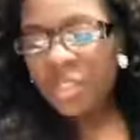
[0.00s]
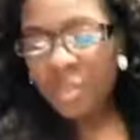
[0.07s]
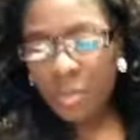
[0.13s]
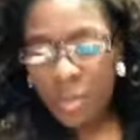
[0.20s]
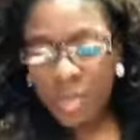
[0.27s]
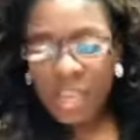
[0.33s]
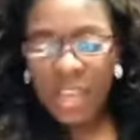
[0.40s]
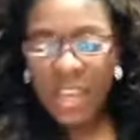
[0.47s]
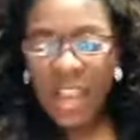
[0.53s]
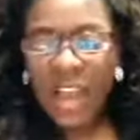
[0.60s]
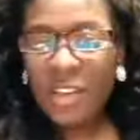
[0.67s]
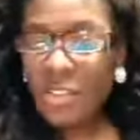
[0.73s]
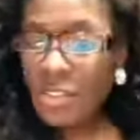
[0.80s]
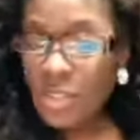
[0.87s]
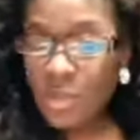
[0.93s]
3,
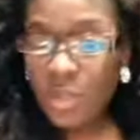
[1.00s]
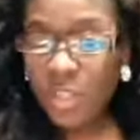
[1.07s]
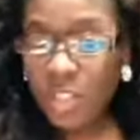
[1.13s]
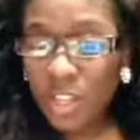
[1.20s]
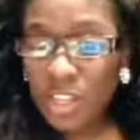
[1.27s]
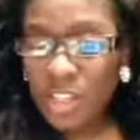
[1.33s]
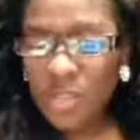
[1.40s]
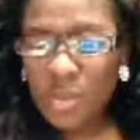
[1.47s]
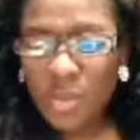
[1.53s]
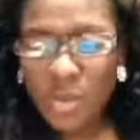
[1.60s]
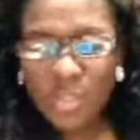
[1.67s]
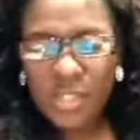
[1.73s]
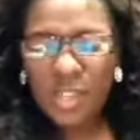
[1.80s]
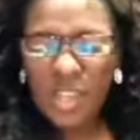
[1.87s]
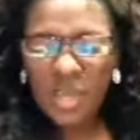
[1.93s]
how you do in law
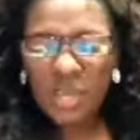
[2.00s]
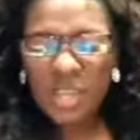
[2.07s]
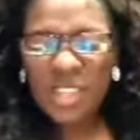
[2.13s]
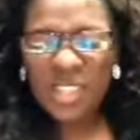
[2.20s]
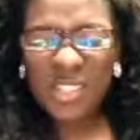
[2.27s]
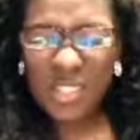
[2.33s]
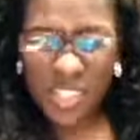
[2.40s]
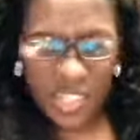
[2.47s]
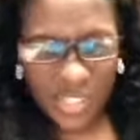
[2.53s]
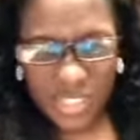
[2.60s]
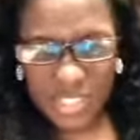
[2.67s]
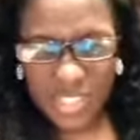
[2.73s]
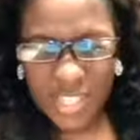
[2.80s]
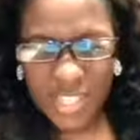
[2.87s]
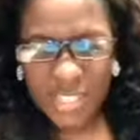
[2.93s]
school is going to be a
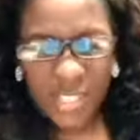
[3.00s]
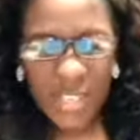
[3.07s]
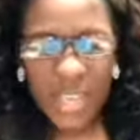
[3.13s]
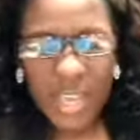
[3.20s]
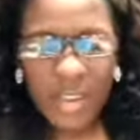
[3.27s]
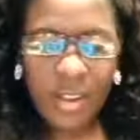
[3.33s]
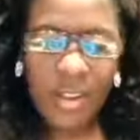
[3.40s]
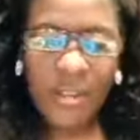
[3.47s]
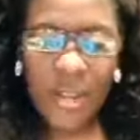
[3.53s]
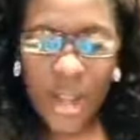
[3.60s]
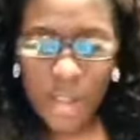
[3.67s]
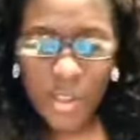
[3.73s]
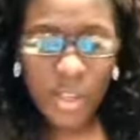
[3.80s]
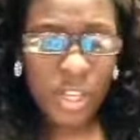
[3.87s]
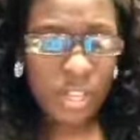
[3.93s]
serious indicator of
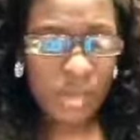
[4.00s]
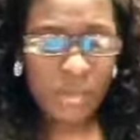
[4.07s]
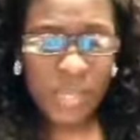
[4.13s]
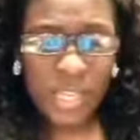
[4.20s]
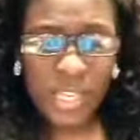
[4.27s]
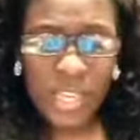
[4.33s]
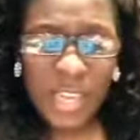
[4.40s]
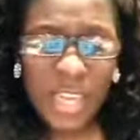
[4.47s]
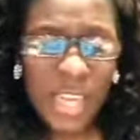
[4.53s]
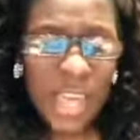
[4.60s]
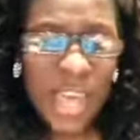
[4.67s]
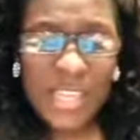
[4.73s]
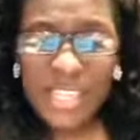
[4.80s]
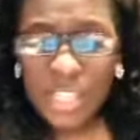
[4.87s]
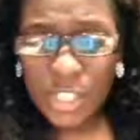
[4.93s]
how you're going to be
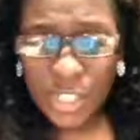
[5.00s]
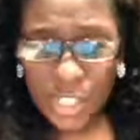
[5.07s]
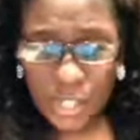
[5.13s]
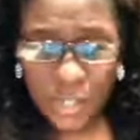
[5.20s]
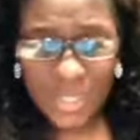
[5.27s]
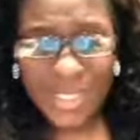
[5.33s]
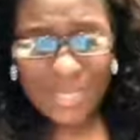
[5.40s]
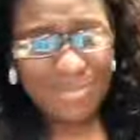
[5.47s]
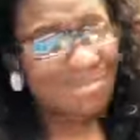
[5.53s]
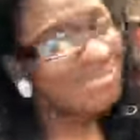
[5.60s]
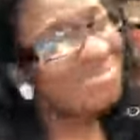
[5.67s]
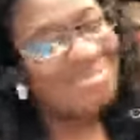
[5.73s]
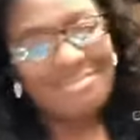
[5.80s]
as an attorney.